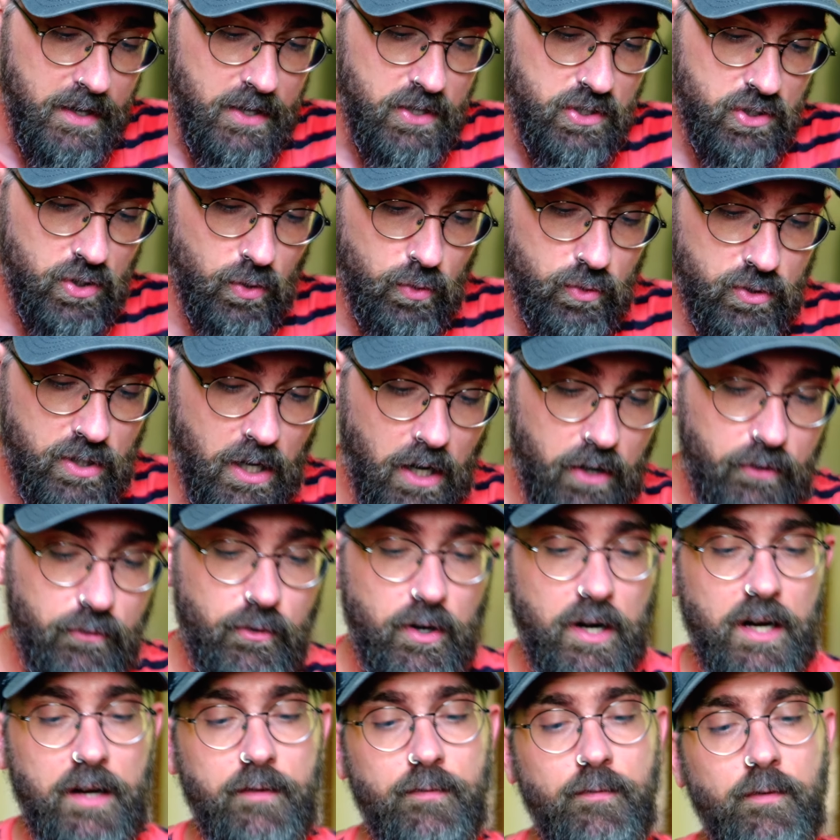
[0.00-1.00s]
So use hard
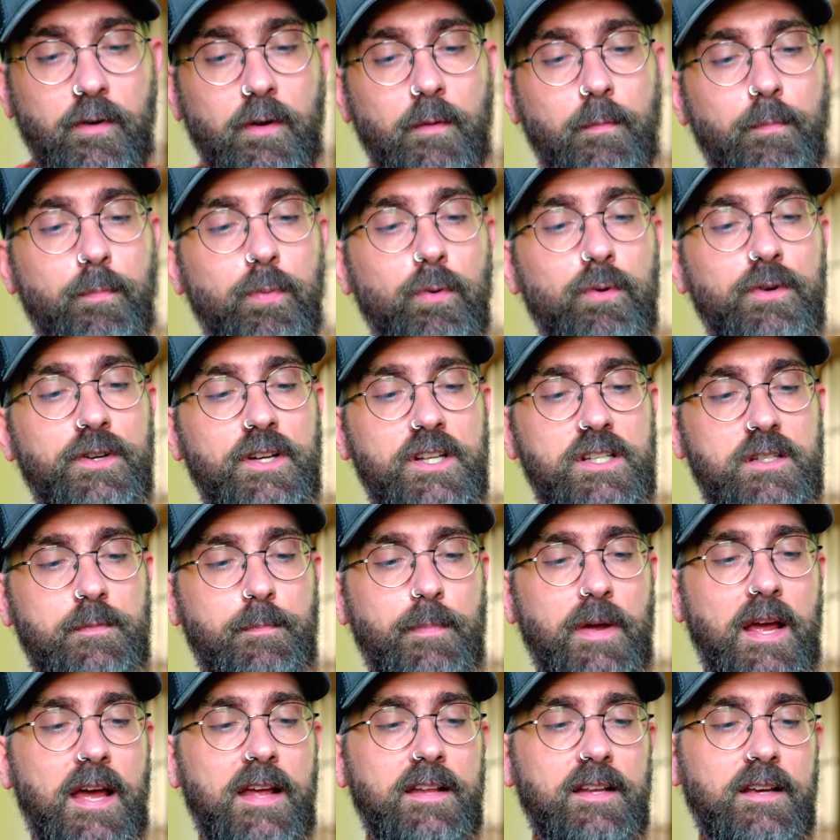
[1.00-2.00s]
drive, put this
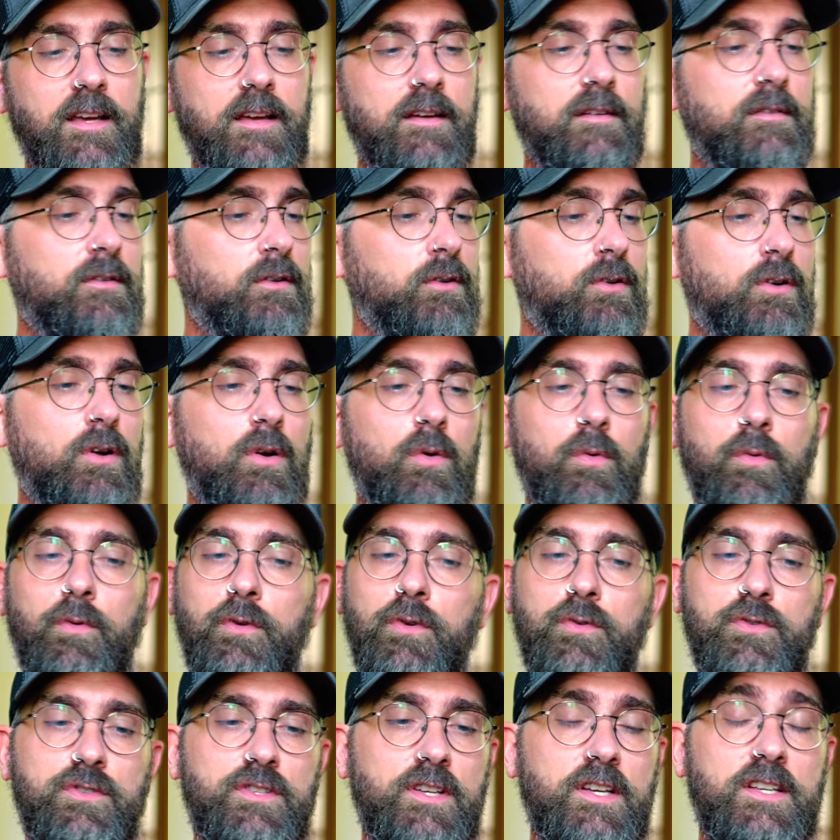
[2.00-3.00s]
back, you know,
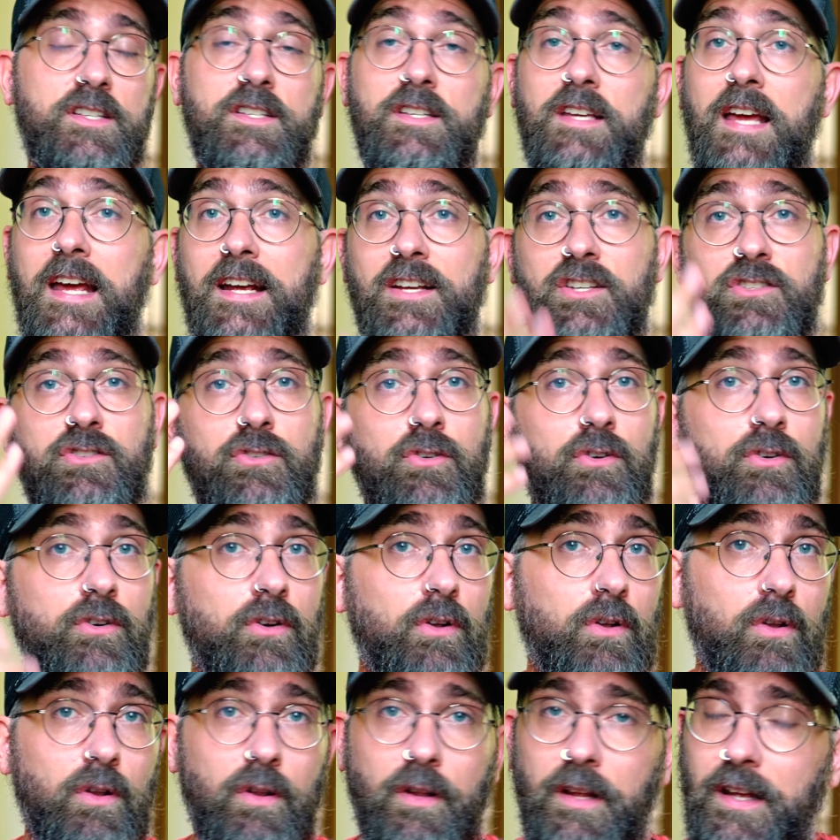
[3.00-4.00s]
use this
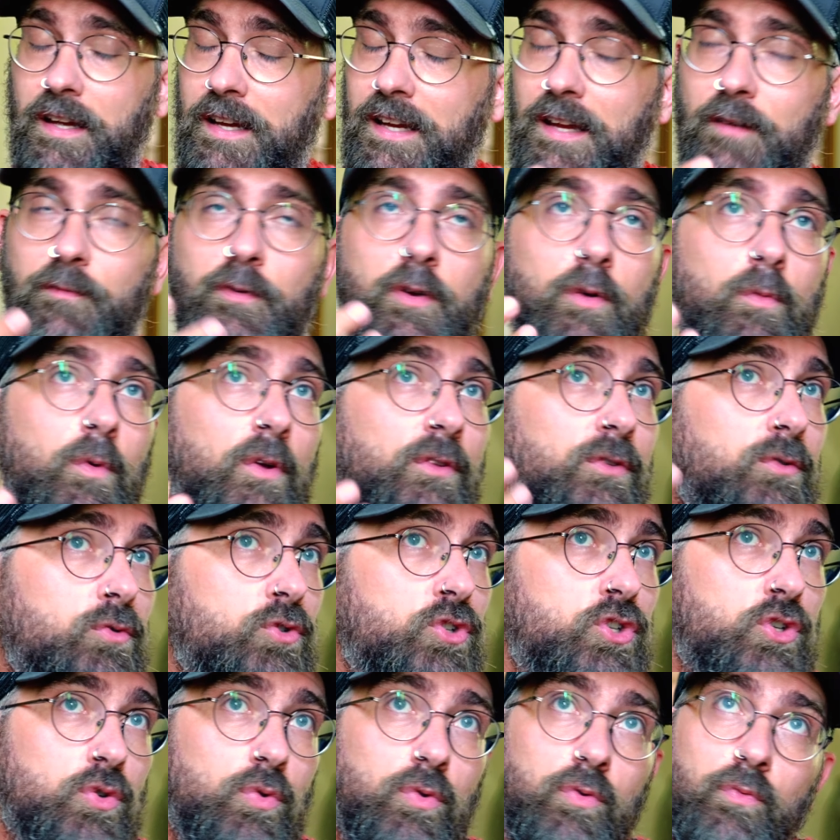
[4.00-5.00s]
external, like if you want to
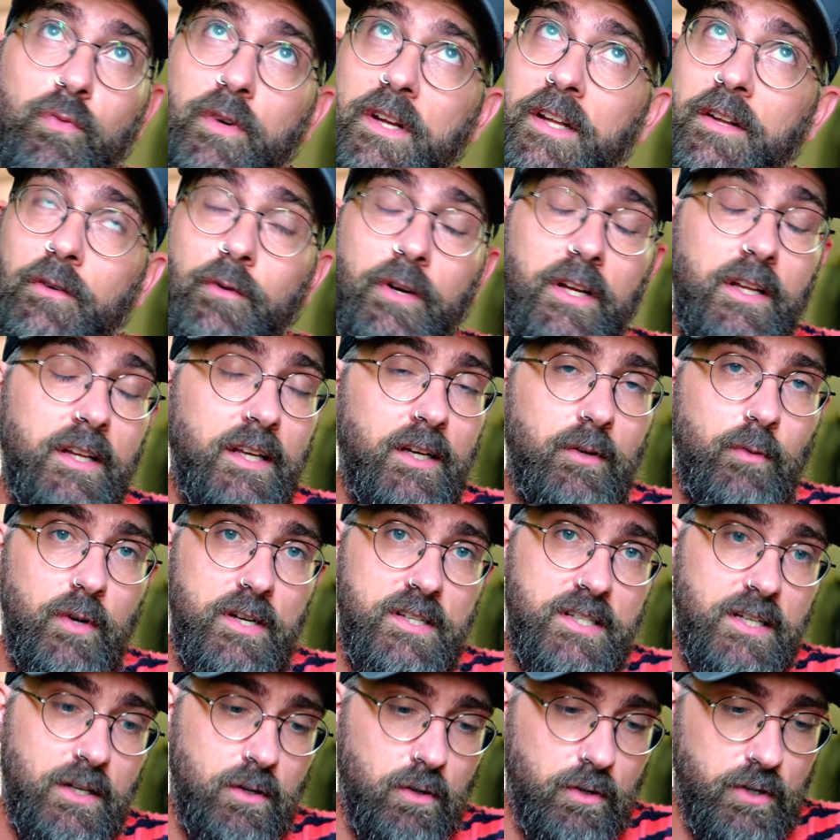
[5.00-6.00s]
shoot in really
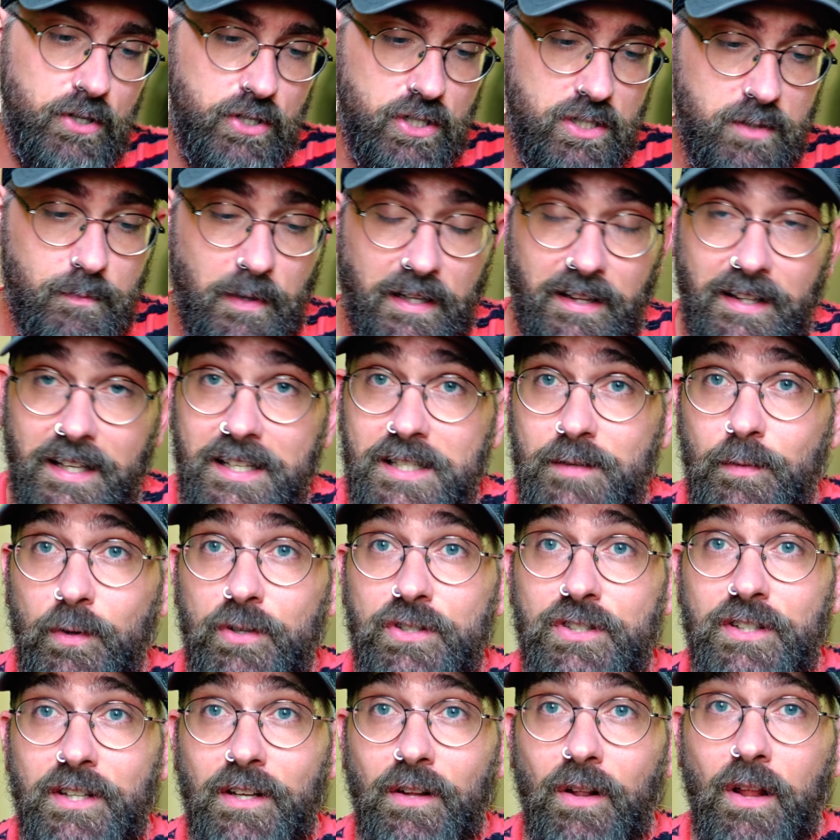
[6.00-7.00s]
crazy conditions, but this will
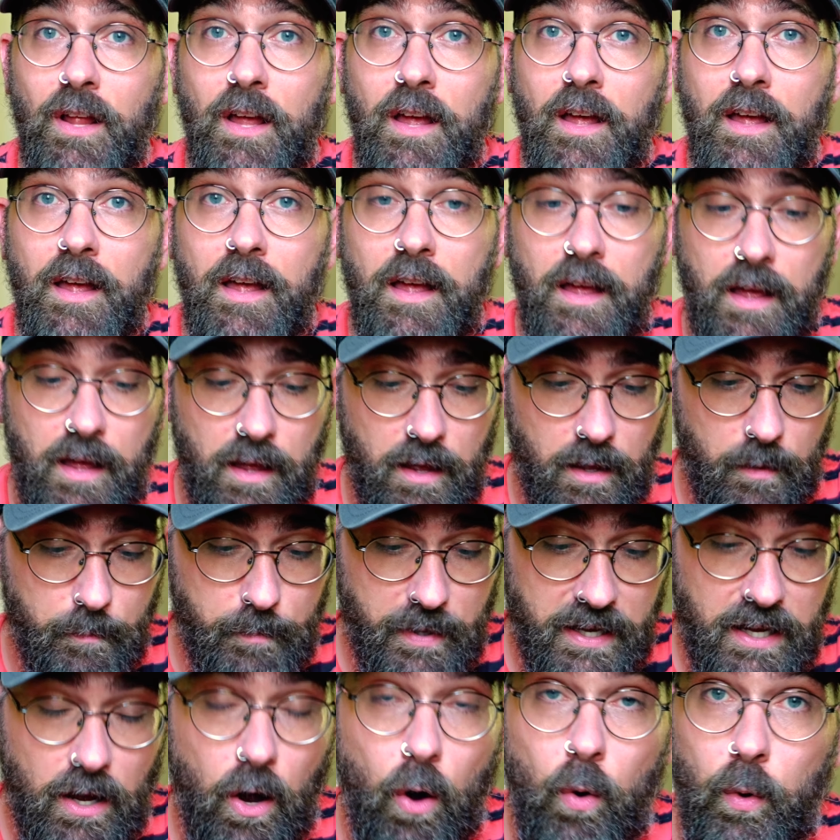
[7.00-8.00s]
still
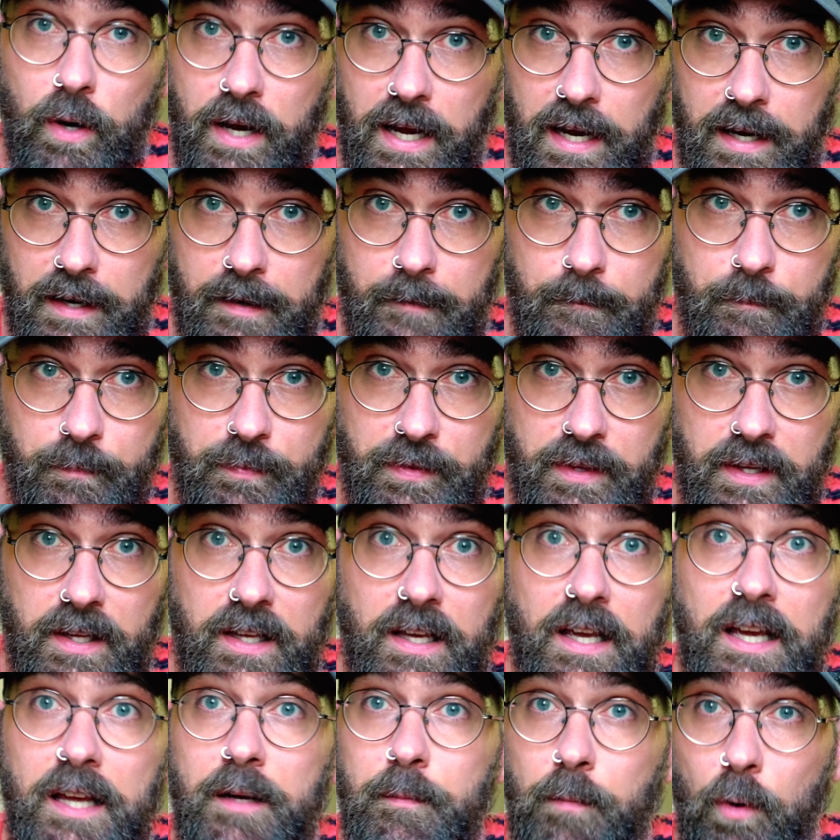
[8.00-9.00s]
be okay
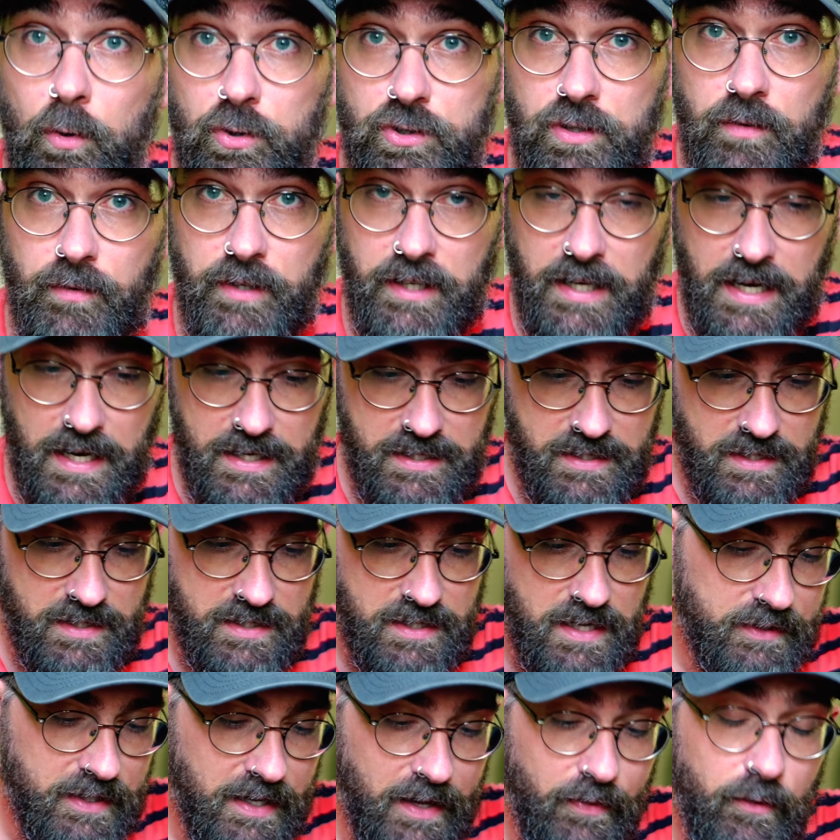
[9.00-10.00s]
in most of the cases.
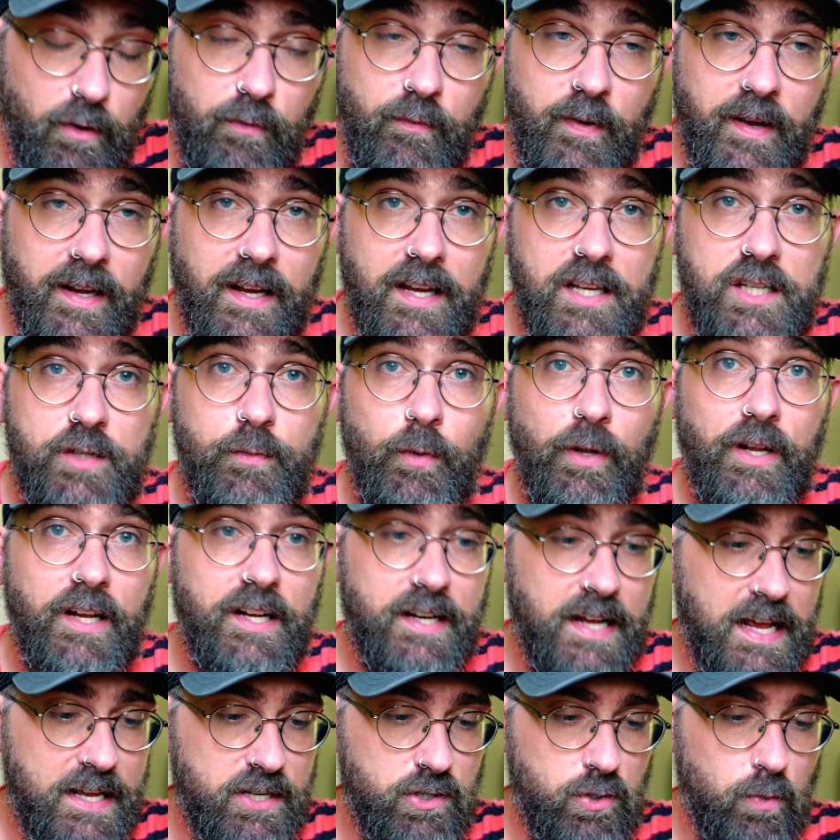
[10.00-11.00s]
The other thing is what it
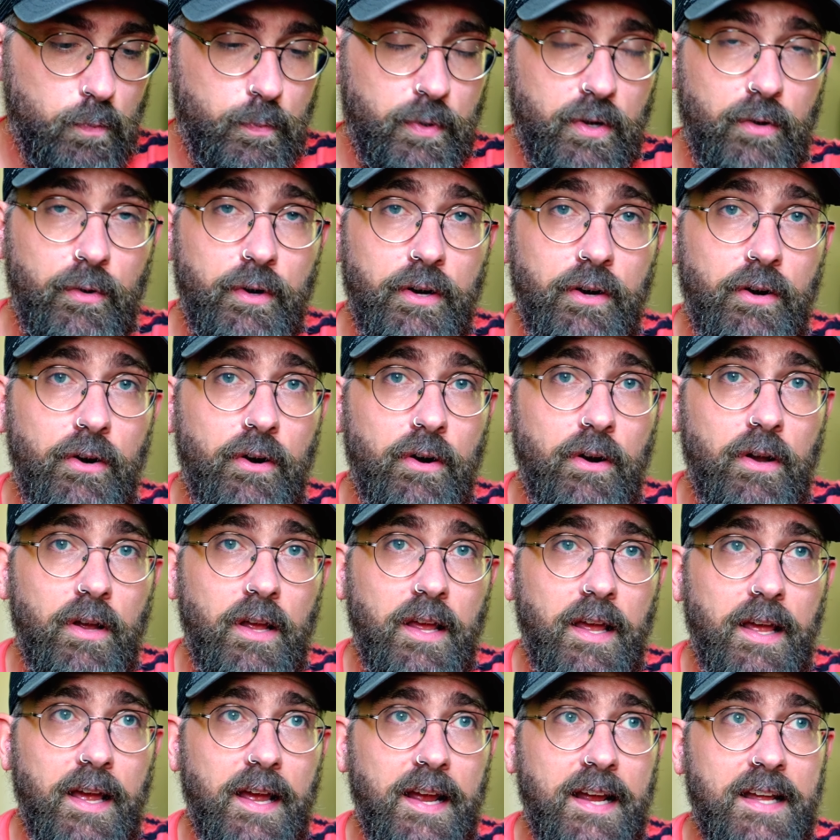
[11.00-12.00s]
has superior
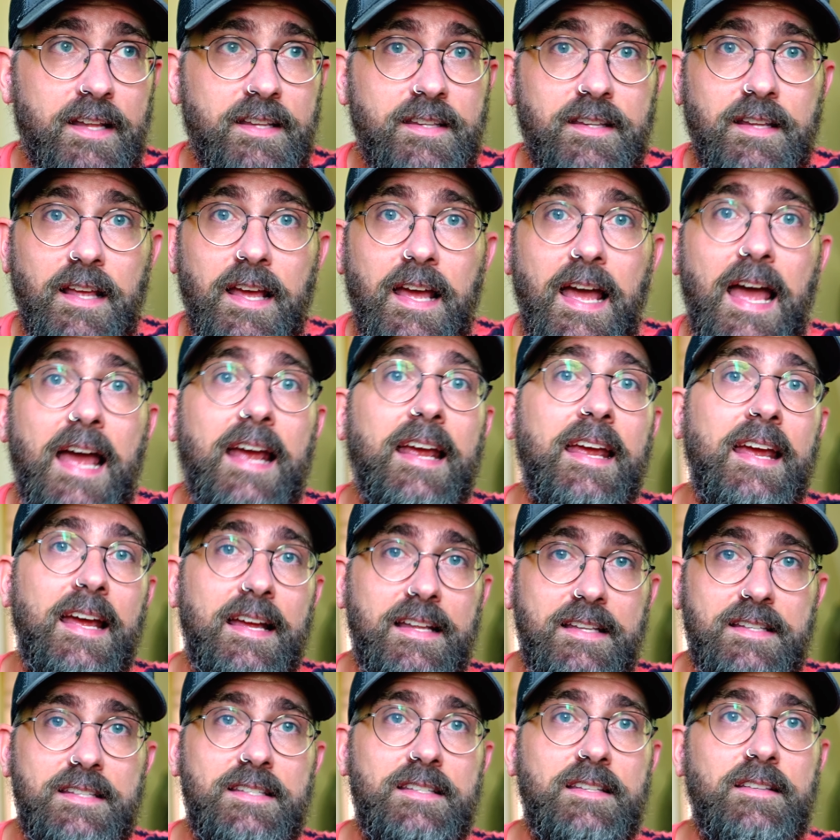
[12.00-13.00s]
in
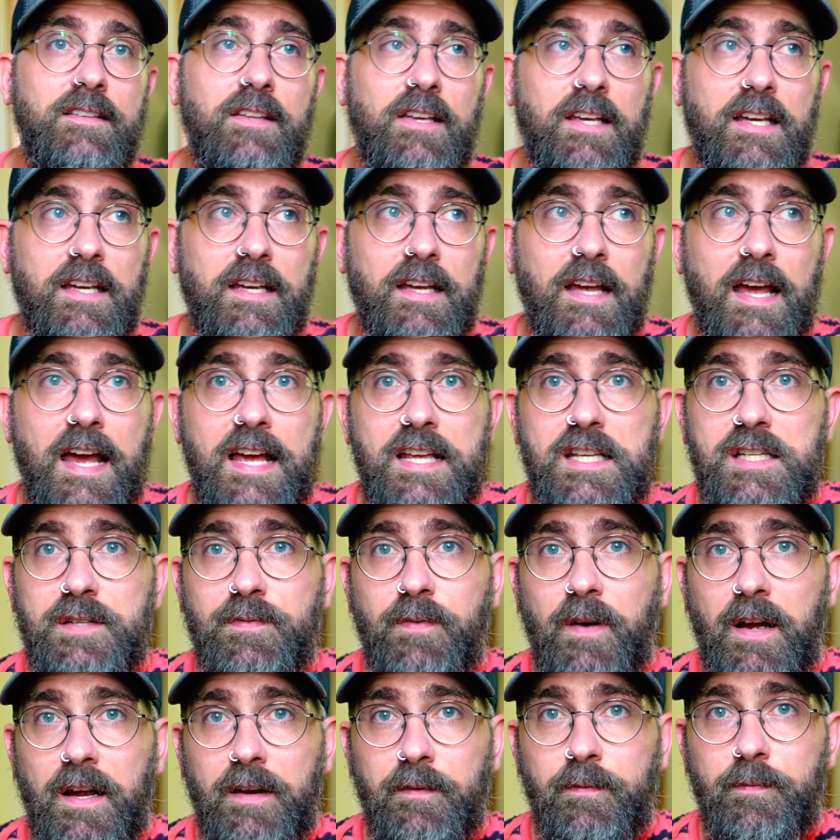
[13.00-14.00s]
against the
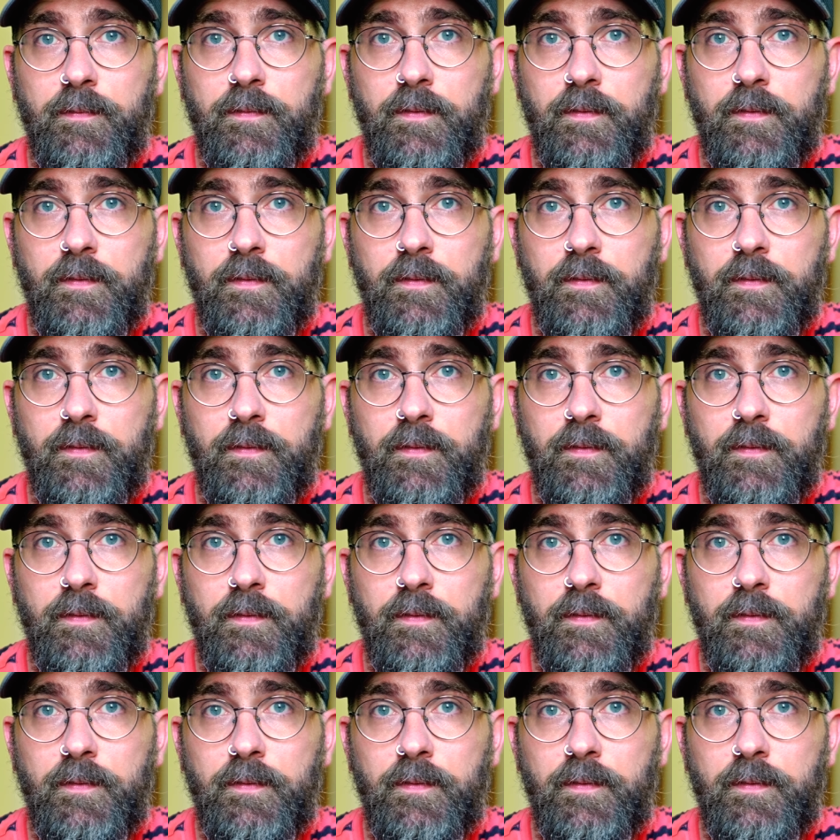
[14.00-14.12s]
S5